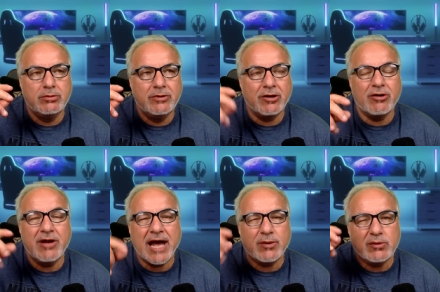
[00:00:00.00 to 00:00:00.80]
they're
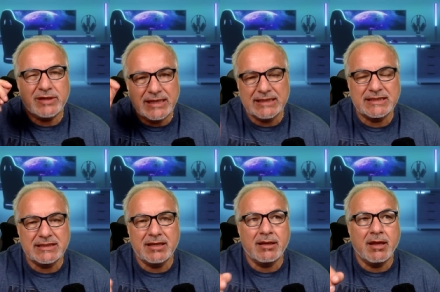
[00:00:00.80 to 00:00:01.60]
not only
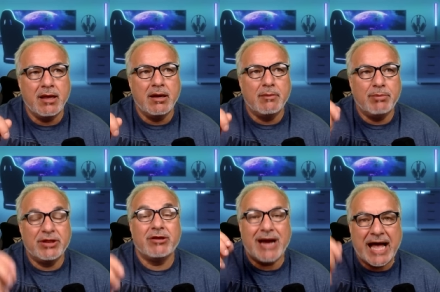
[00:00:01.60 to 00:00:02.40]
listening, but
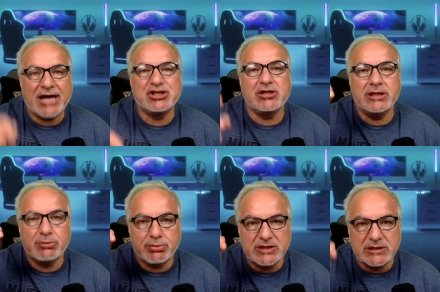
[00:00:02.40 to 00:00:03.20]
they're actually
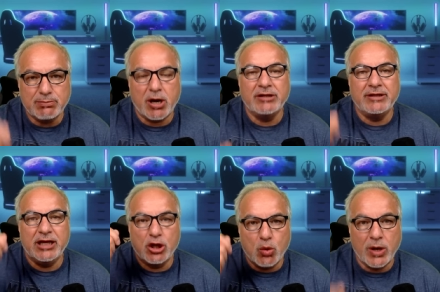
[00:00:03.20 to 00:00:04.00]

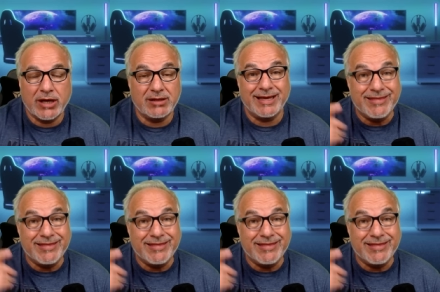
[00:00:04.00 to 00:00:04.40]
responding quickly.